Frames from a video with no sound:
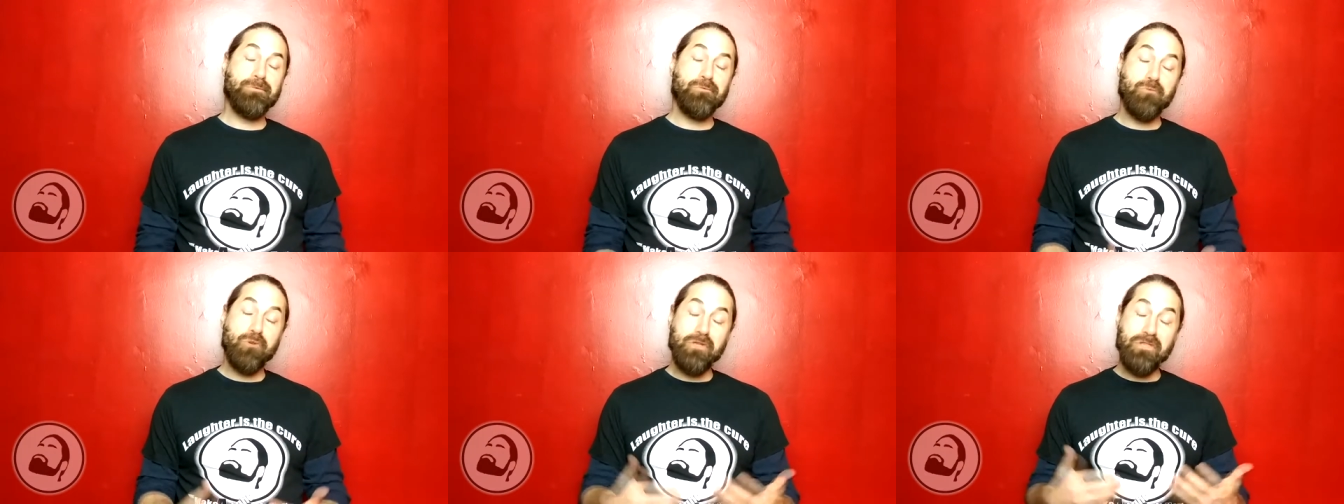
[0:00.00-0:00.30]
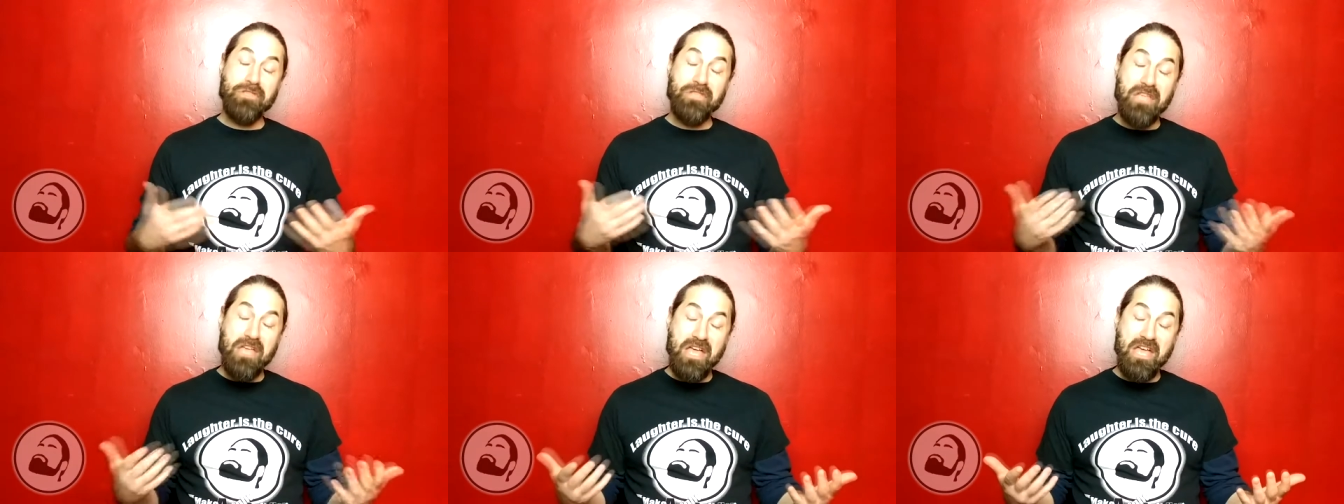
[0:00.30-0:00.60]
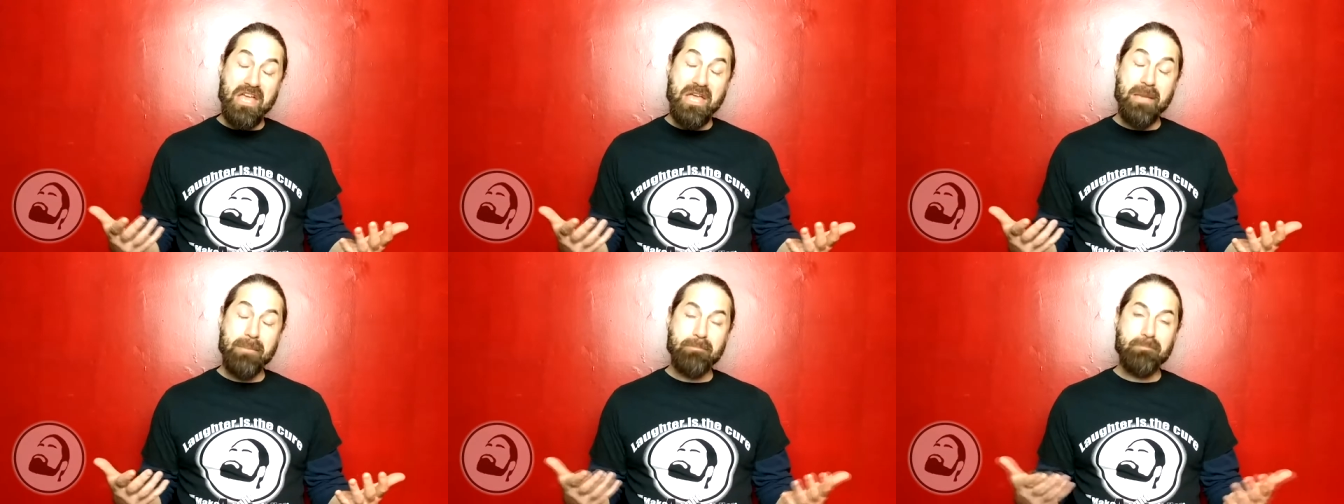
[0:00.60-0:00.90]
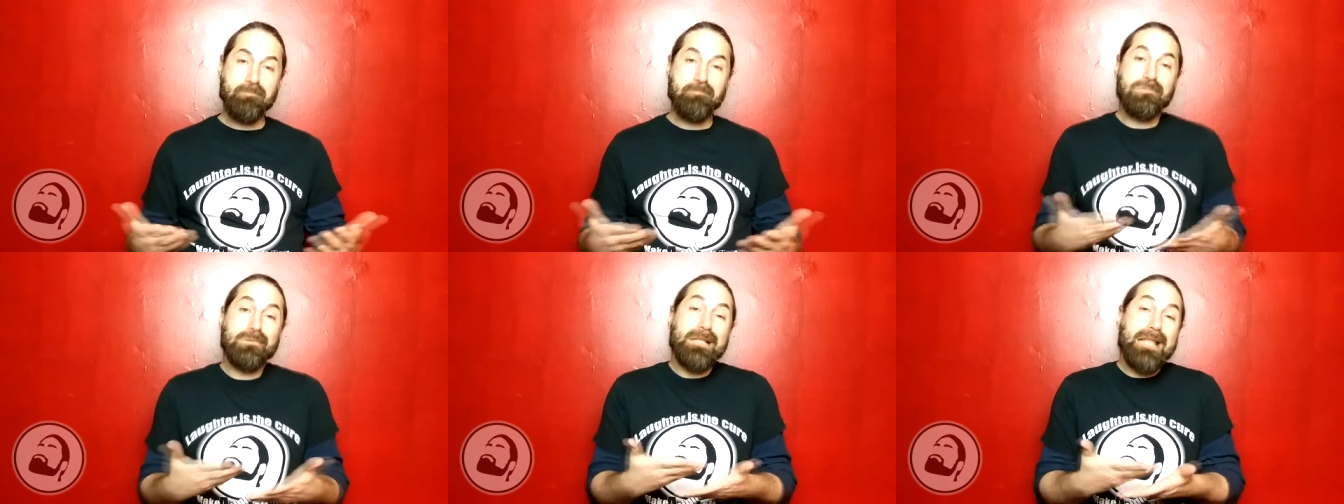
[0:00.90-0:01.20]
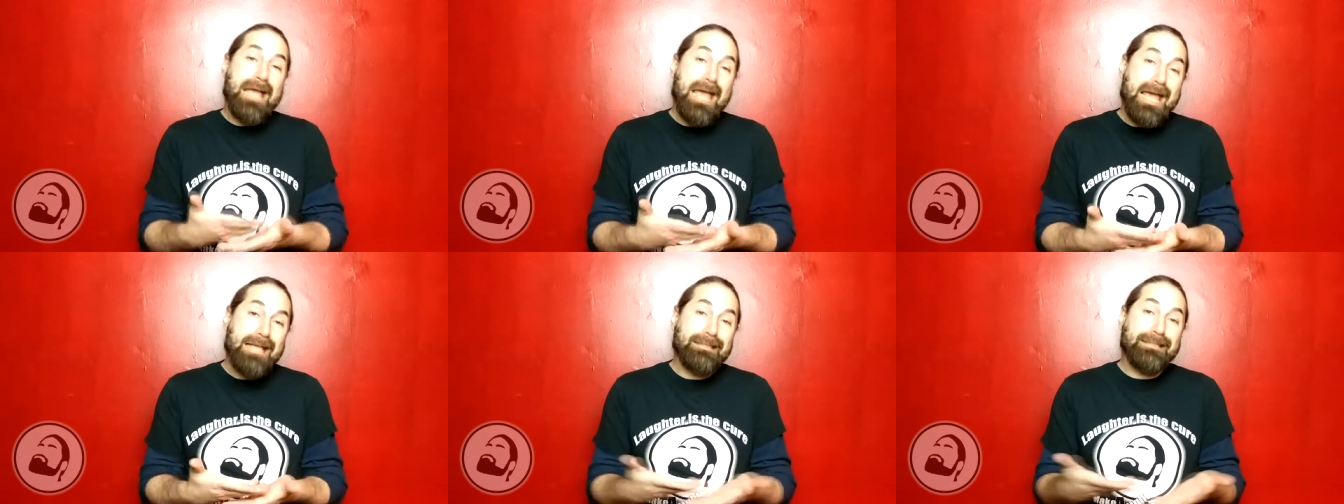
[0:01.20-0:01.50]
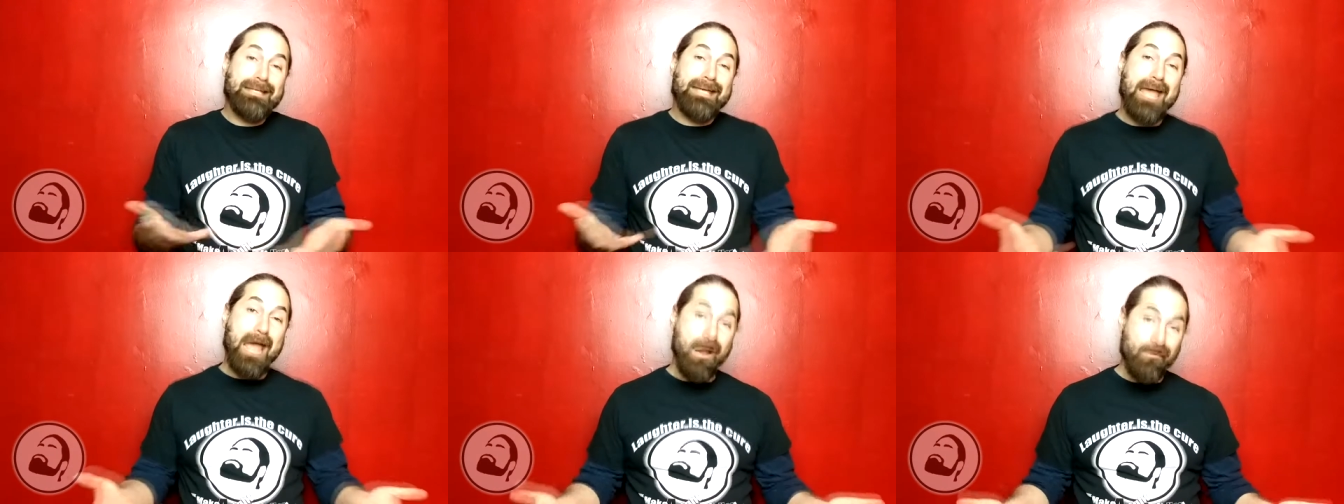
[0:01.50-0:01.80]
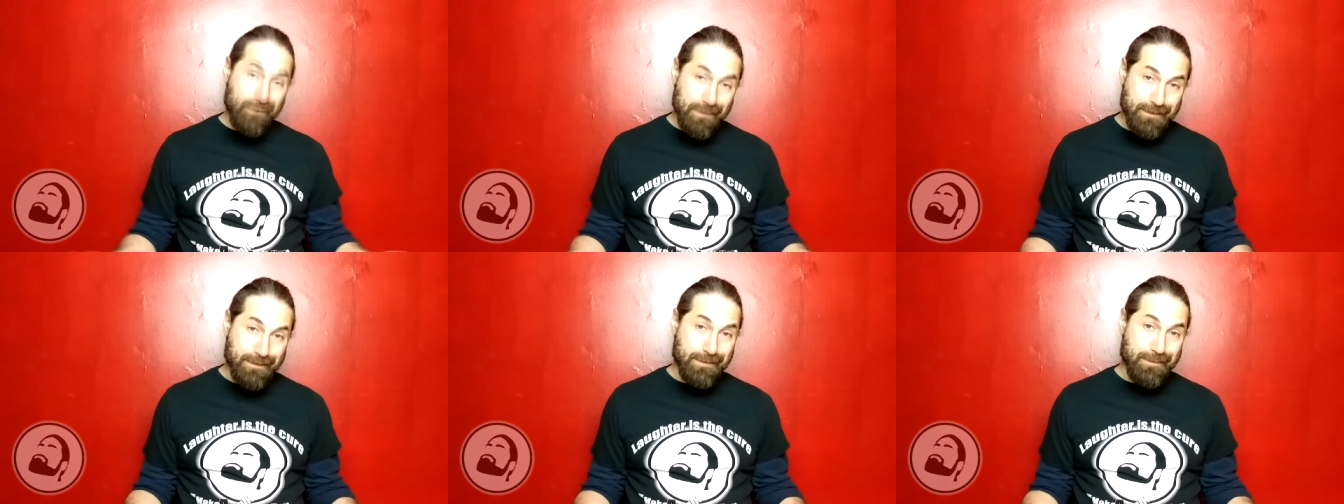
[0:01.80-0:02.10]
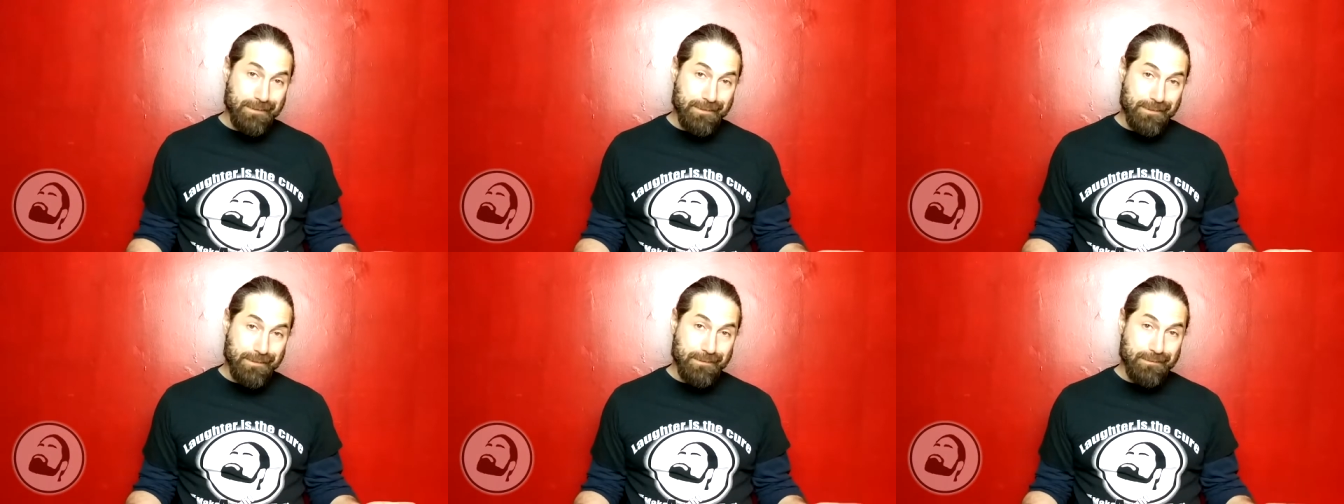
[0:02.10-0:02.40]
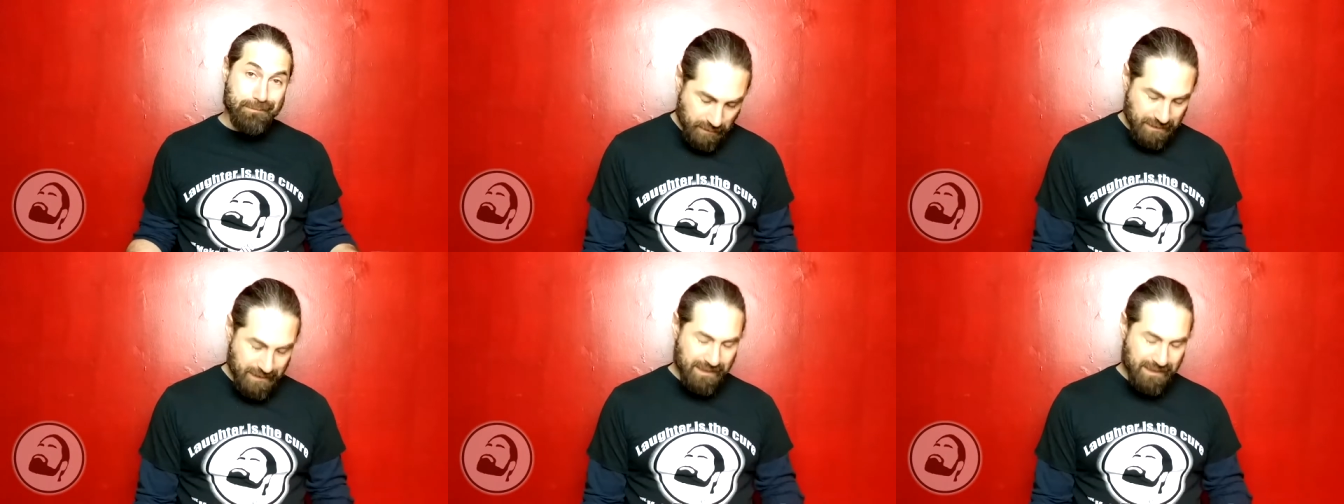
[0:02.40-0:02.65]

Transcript: with the bland characters,